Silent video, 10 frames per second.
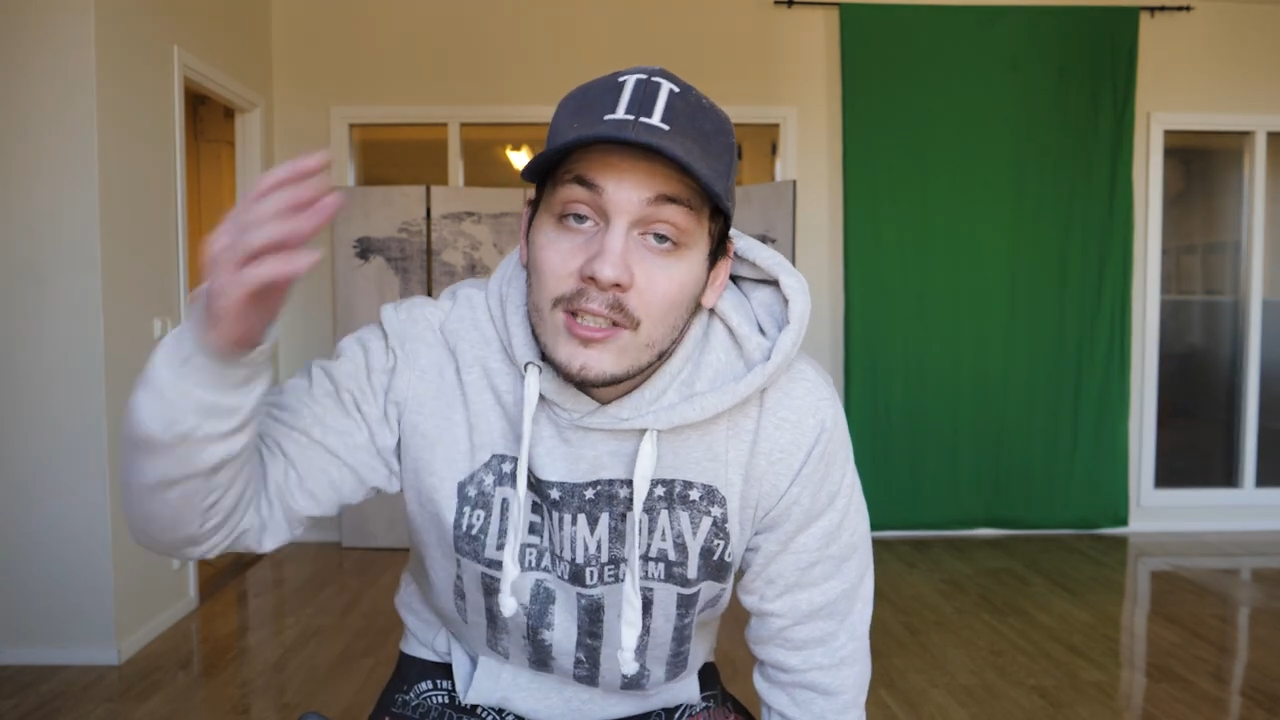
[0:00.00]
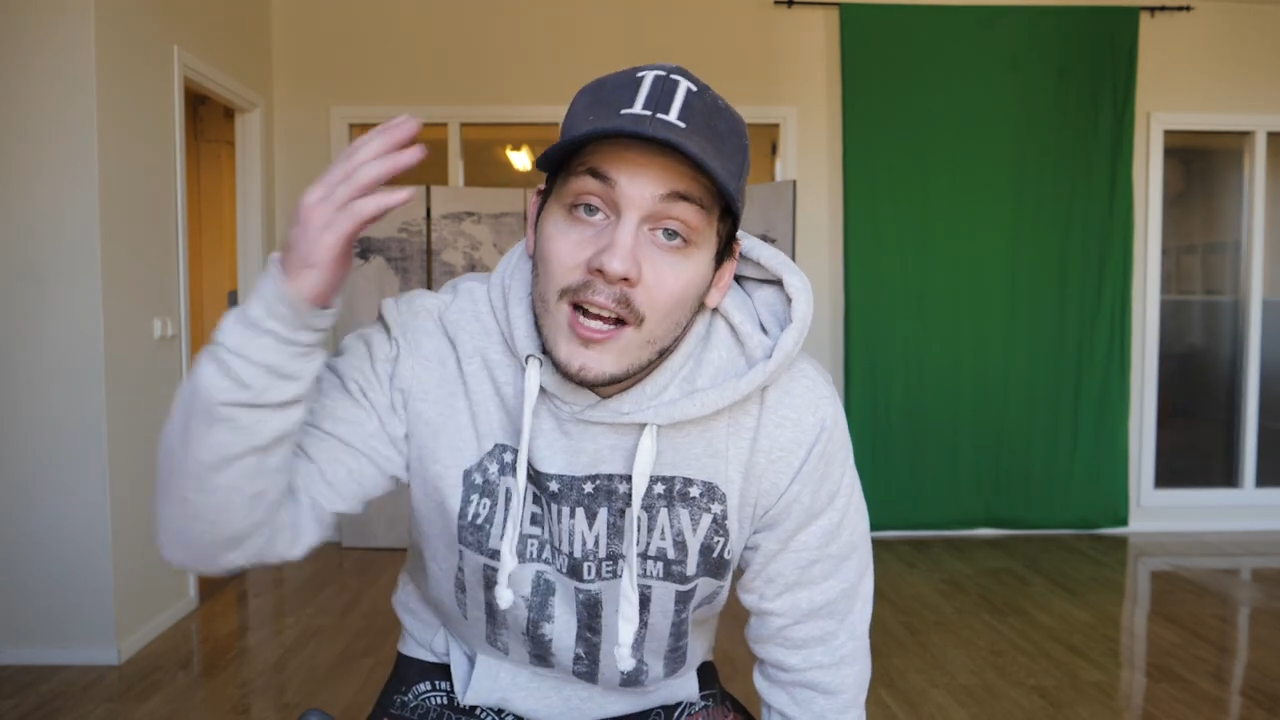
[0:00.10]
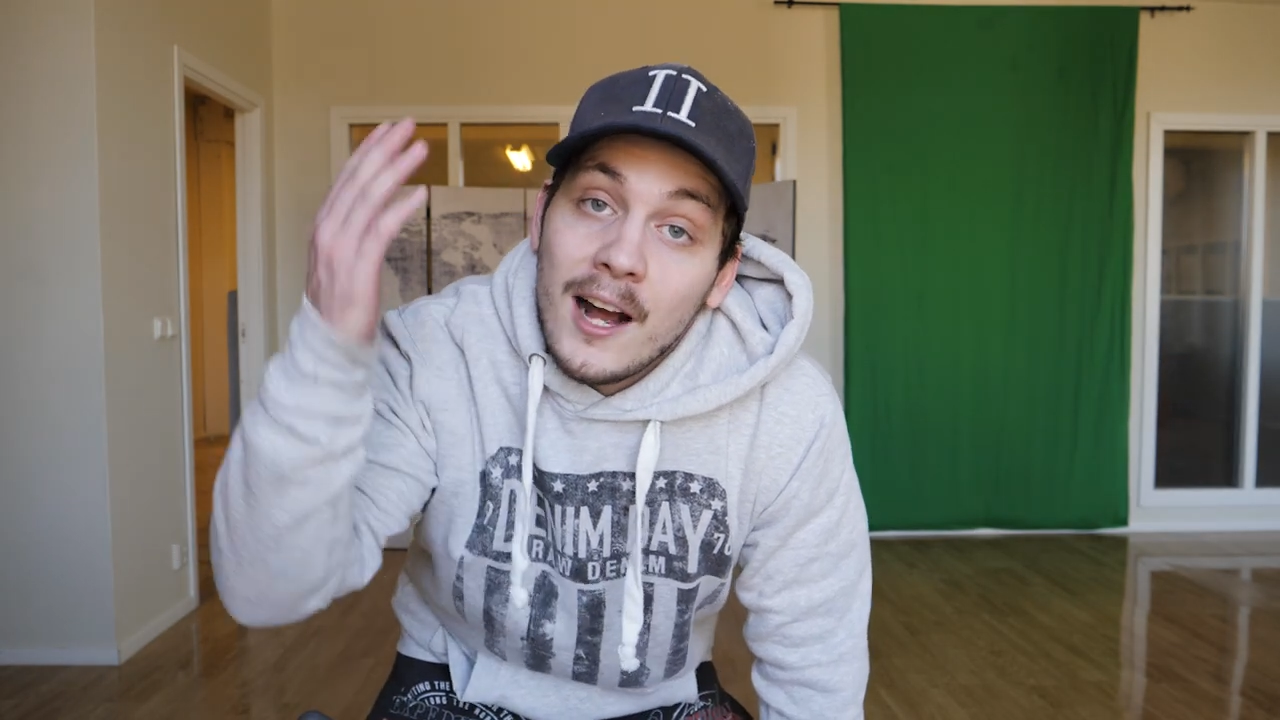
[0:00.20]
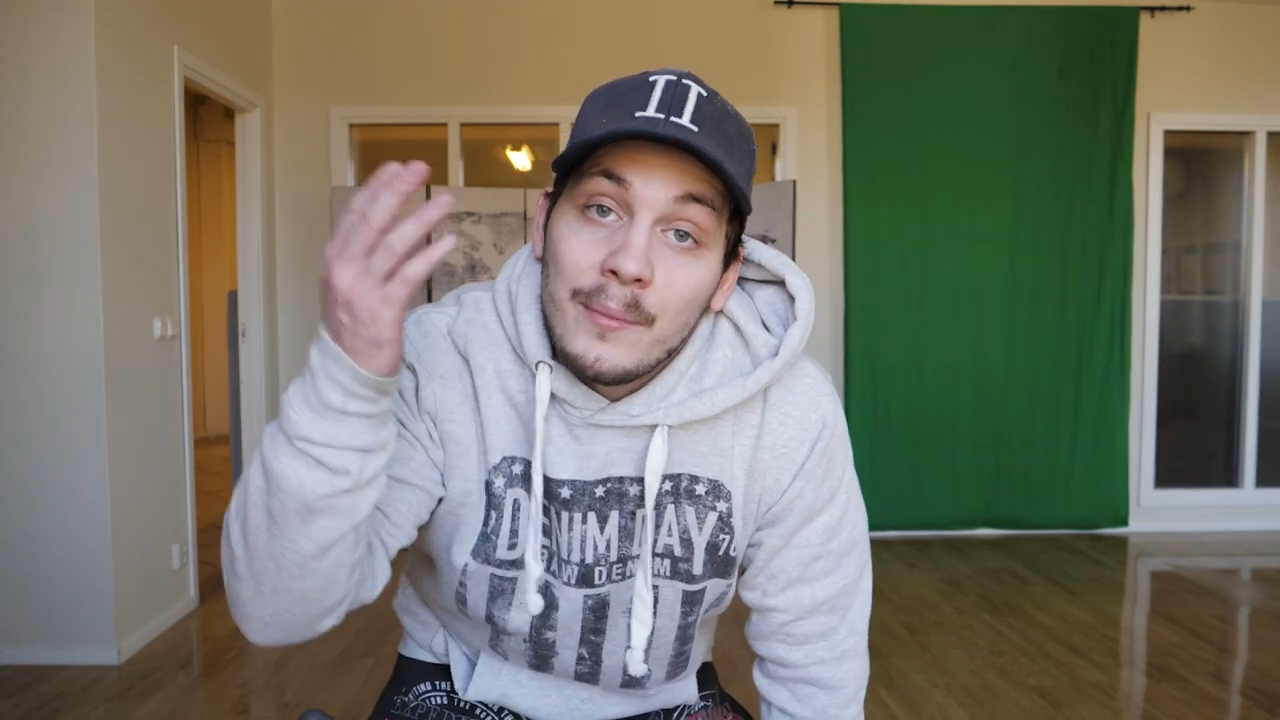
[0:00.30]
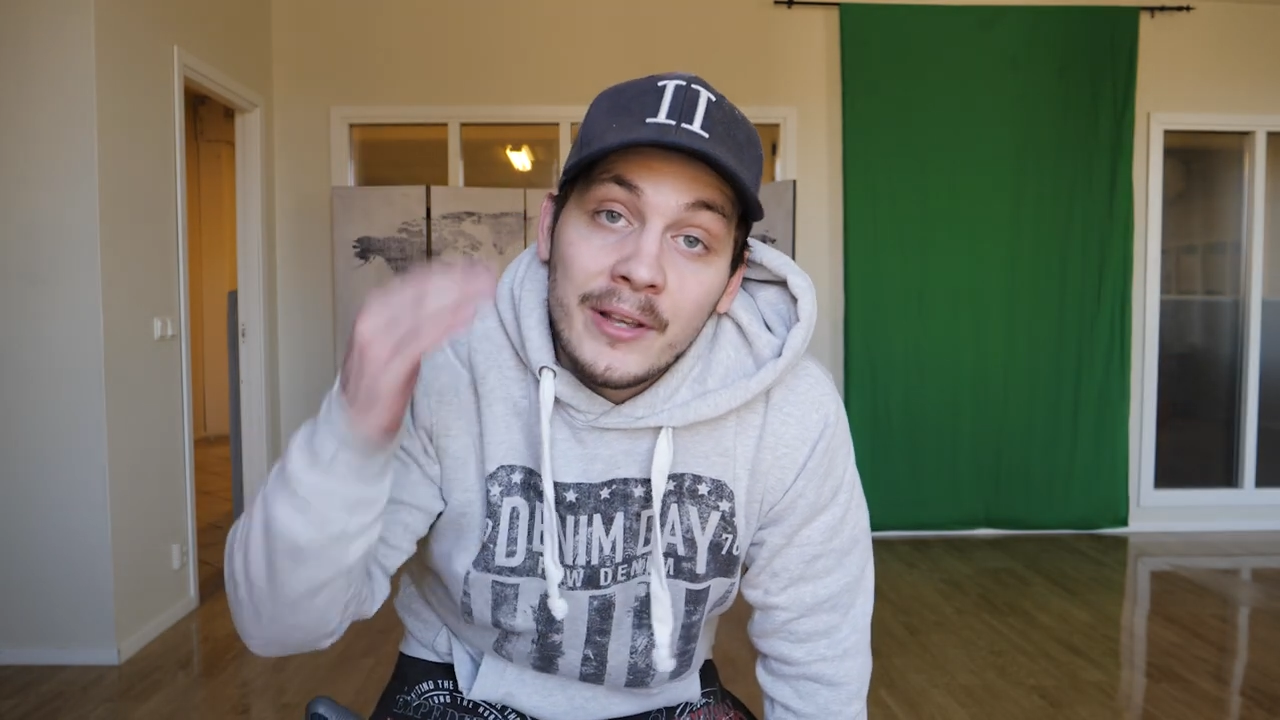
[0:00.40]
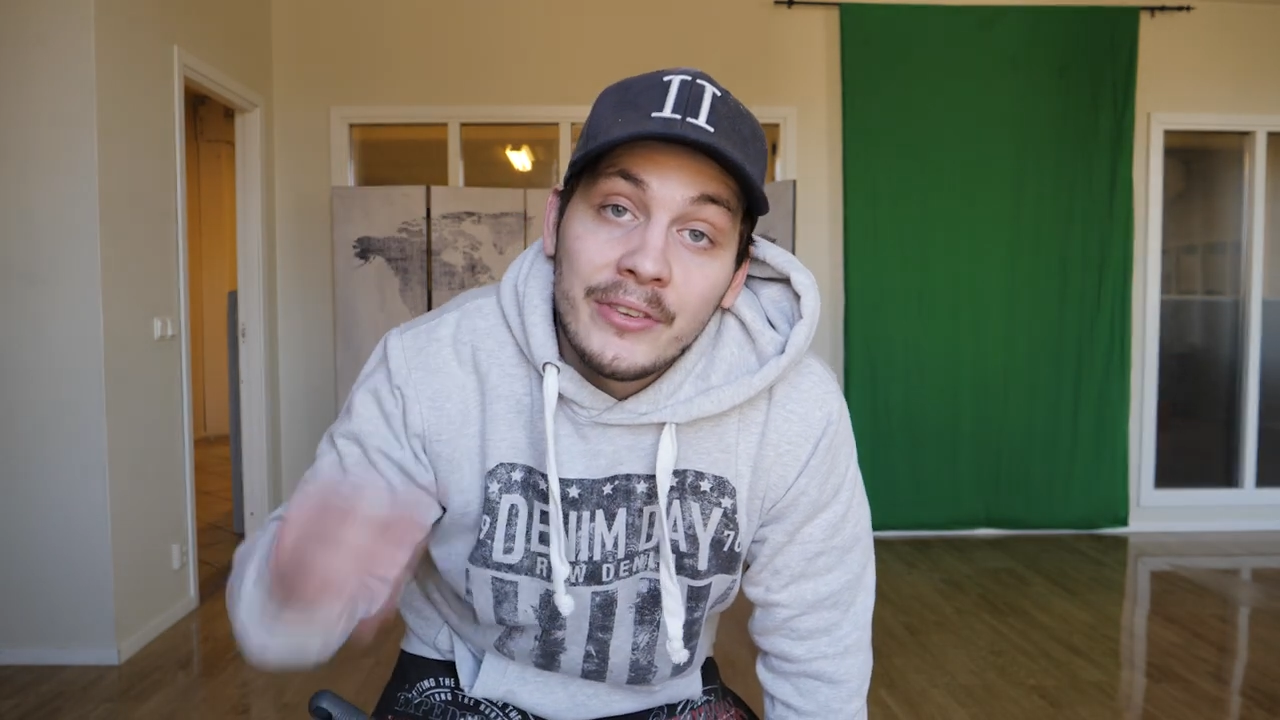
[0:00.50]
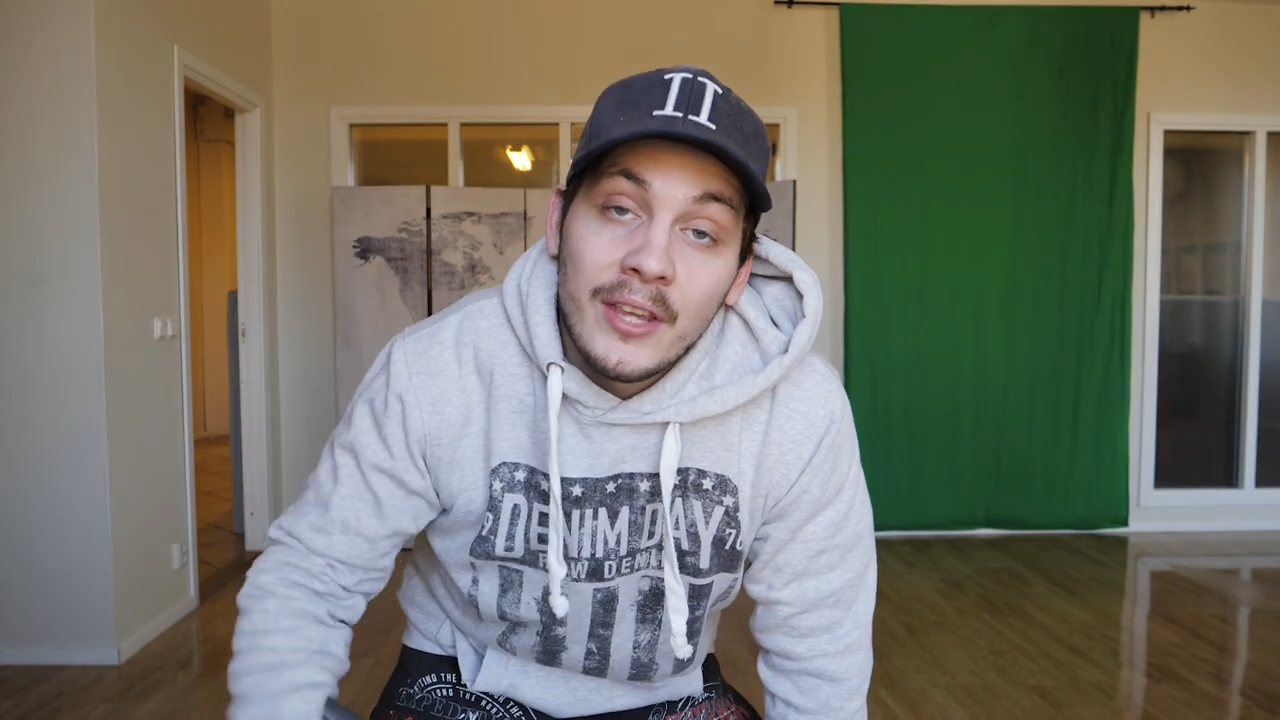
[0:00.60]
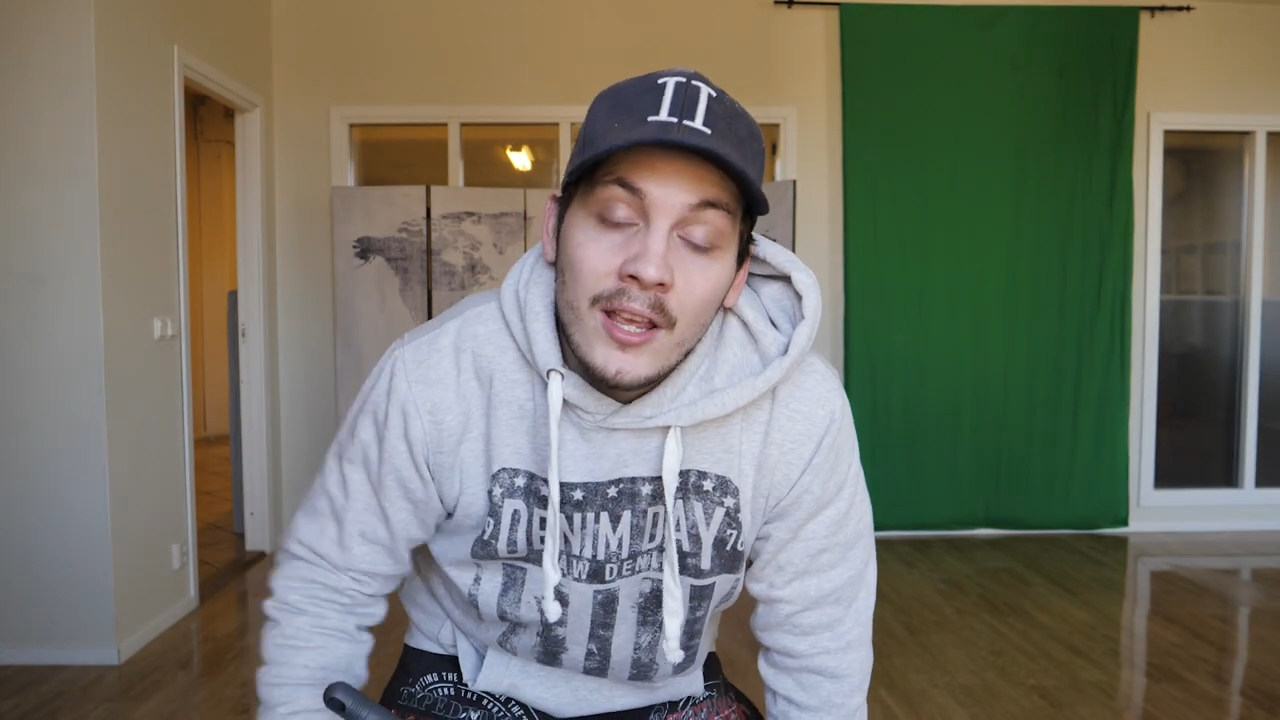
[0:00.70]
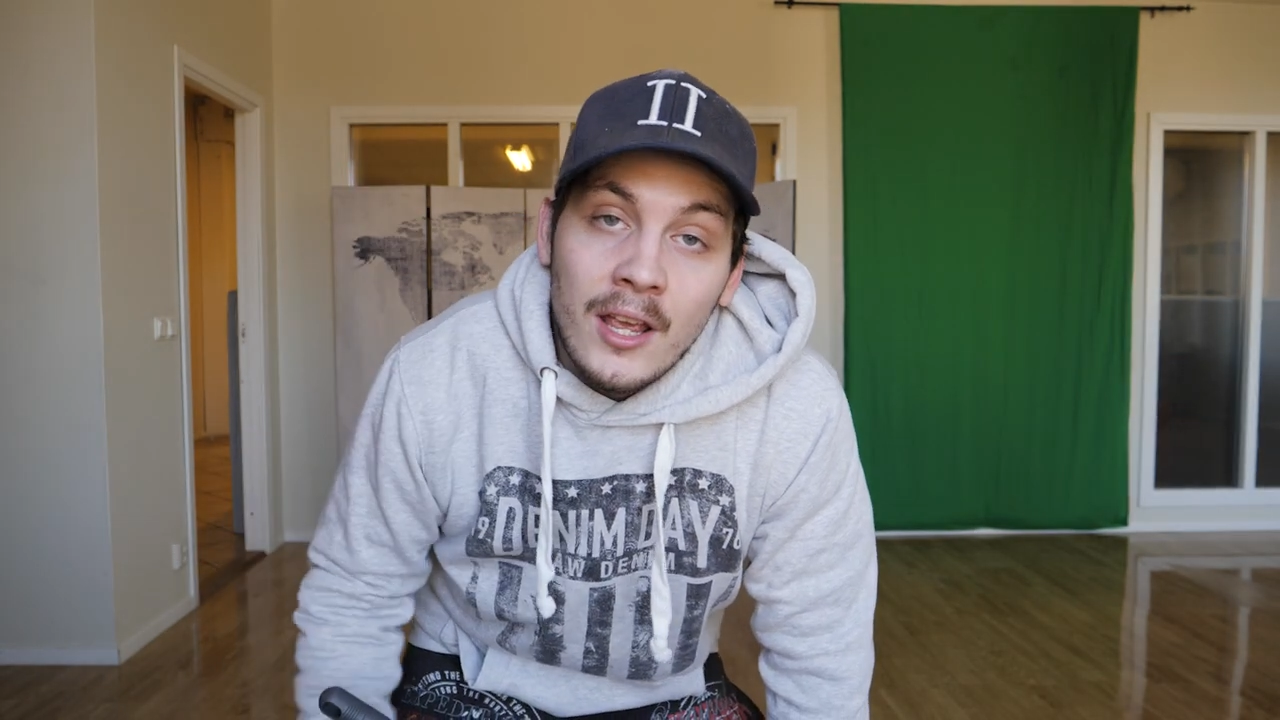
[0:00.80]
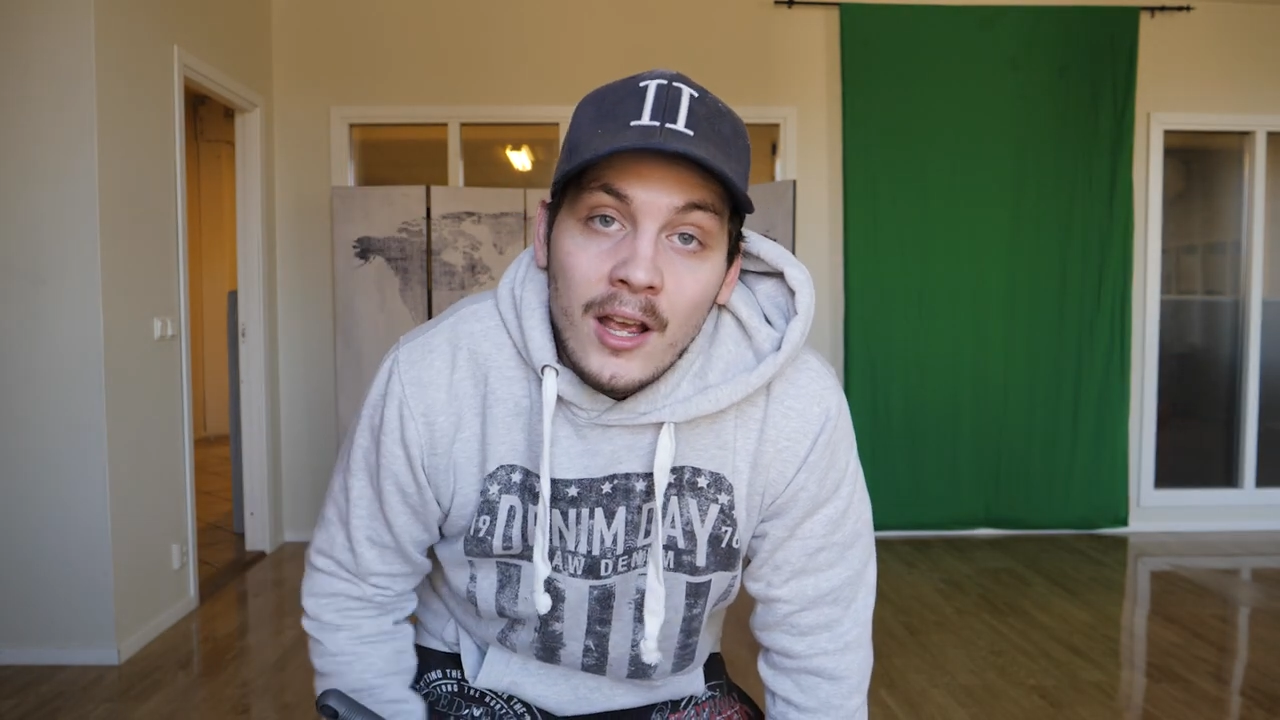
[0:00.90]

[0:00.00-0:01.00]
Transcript: comment,